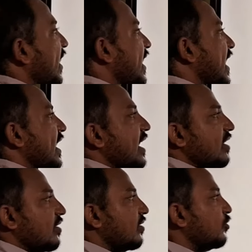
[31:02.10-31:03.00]
A and R
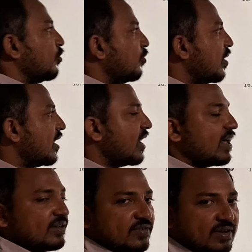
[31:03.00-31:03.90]
are true and
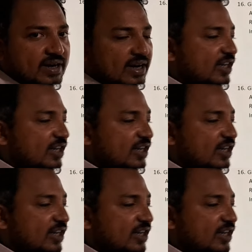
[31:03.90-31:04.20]
R is the correct